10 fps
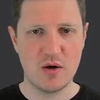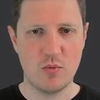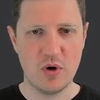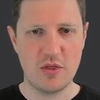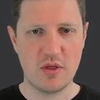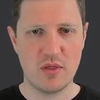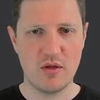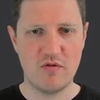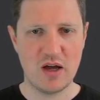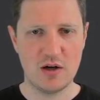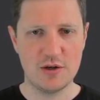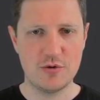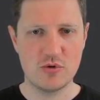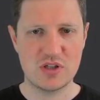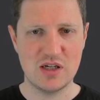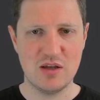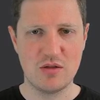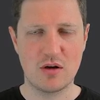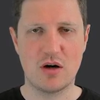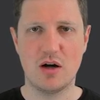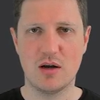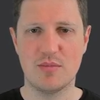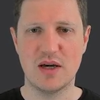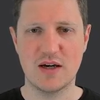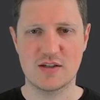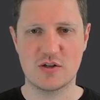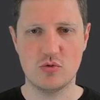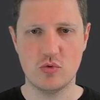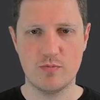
with the values in the column x two.